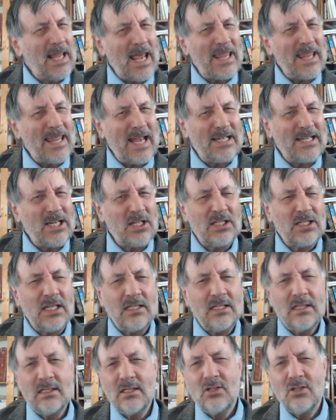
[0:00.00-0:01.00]
That just
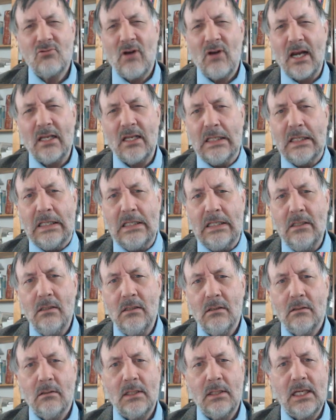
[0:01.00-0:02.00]
doesn't strike the
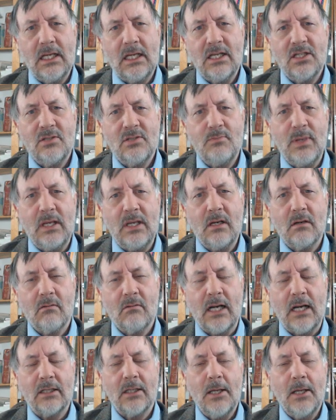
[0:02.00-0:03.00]
ear as being
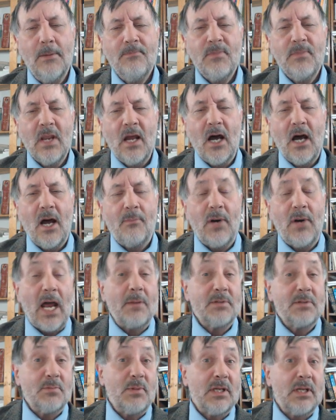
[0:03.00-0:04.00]
correct,
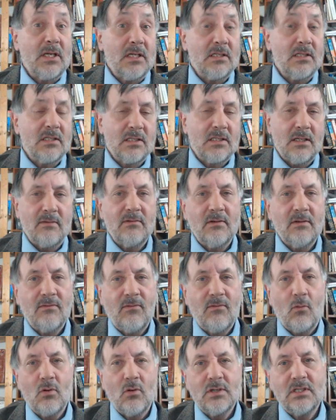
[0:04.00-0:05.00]
perhaps because of the
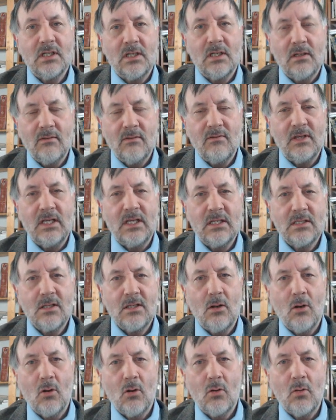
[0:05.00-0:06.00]
force of its
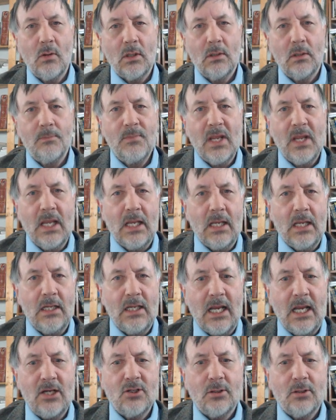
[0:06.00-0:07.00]
colloquial
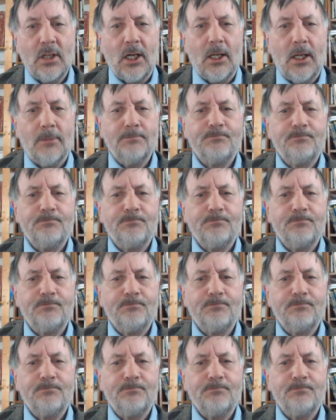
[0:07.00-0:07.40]
nature.